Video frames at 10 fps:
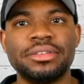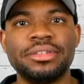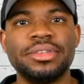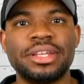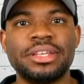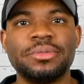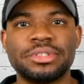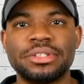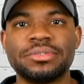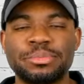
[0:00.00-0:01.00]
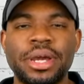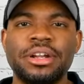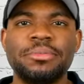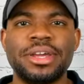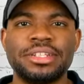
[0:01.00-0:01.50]
knew that he was, you know,
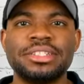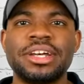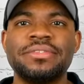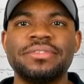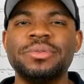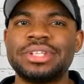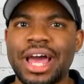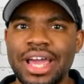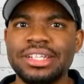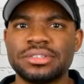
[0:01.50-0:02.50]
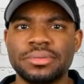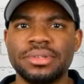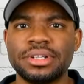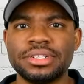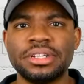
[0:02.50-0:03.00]
Spider-Man stuff. He was a high
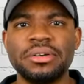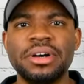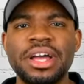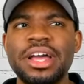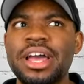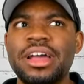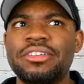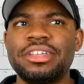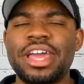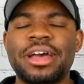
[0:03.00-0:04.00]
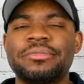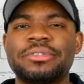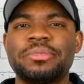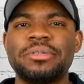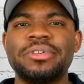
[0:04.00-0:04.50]
schooler, so yeah, it was
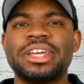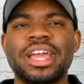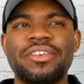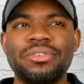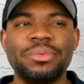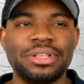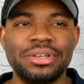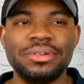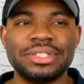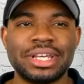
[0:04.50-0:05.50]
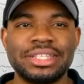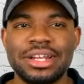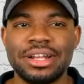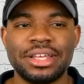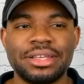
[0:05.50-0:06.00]
pretty much like everyone knew his
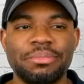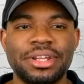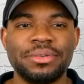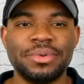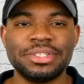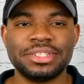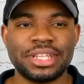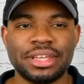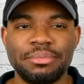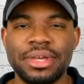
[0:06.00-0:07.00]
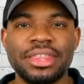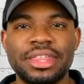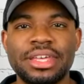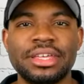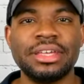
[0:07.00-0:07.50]
identity, but it wasn't just like a big
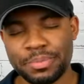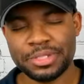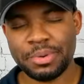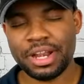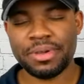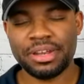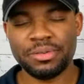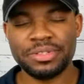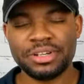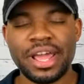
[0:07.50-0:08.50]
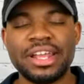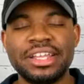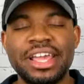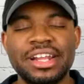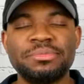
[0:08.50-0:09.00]
thing. Spider-Man was great. He
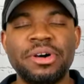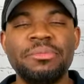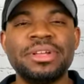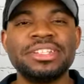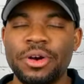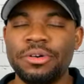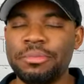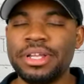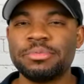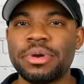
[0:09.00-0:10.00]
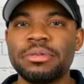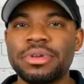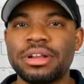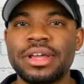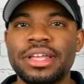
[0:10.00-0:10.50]
had his moments. What made Spider-Man
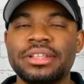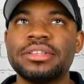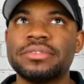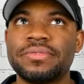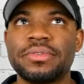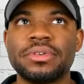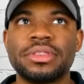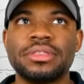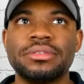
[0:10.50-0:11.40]
great for